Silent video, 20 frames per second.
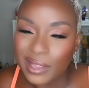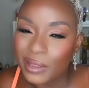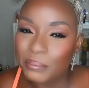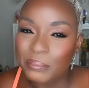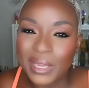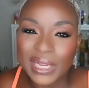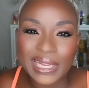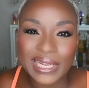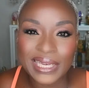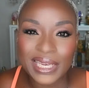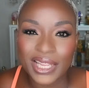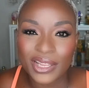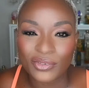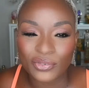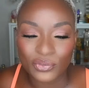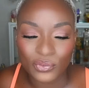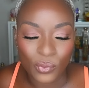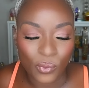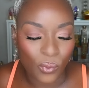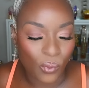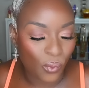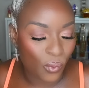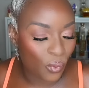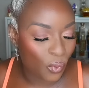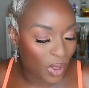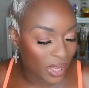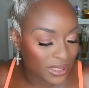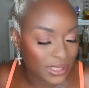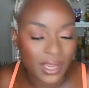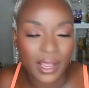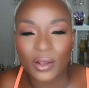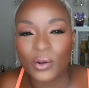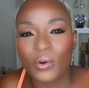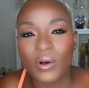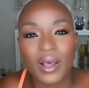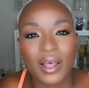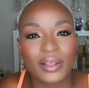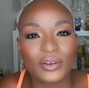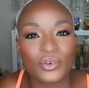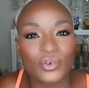Micallef, what a
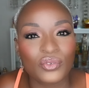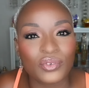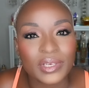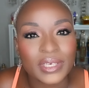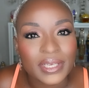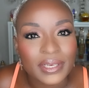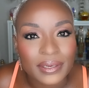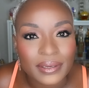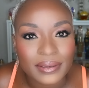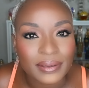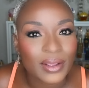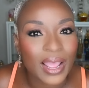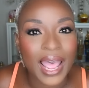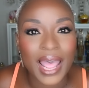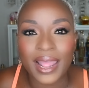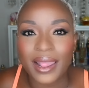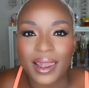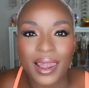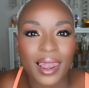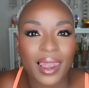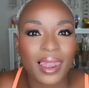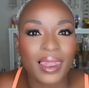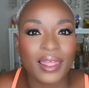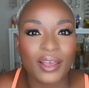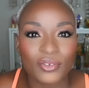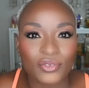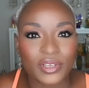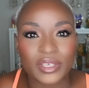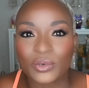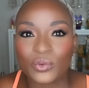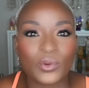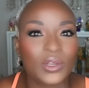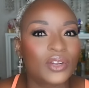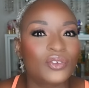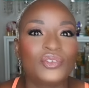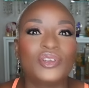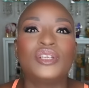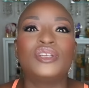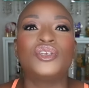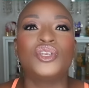going over there. I love it.
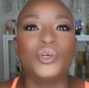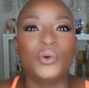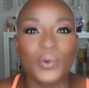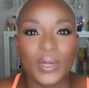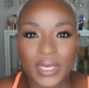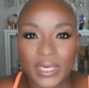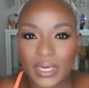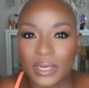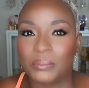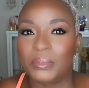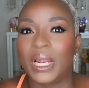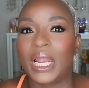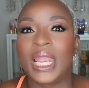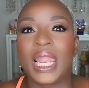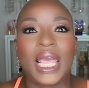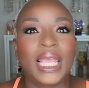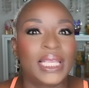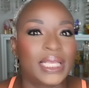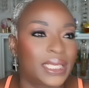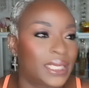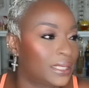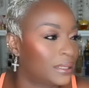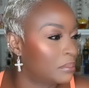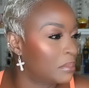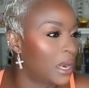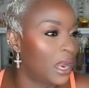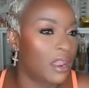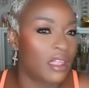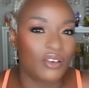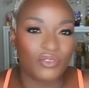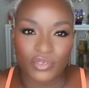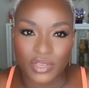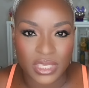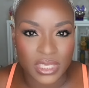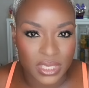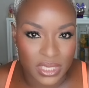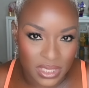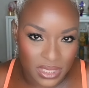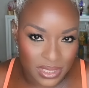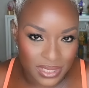Whatever you're doing, I like it, I love
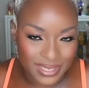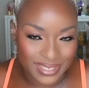it.